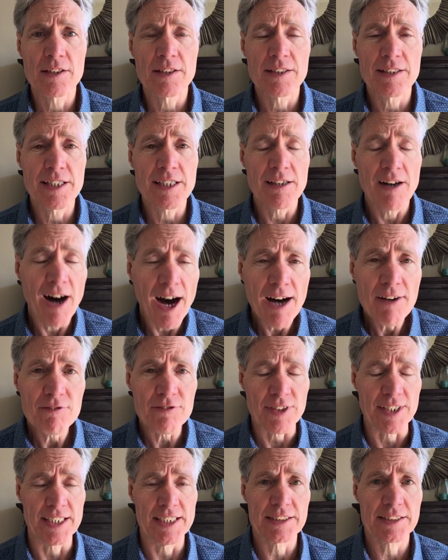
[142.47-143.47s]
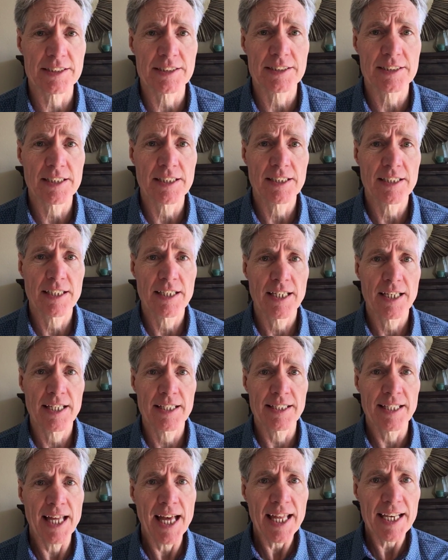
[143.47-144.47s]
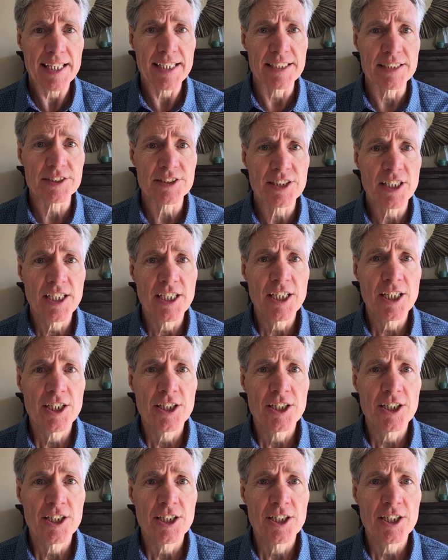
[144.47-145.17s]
the obvious, and that is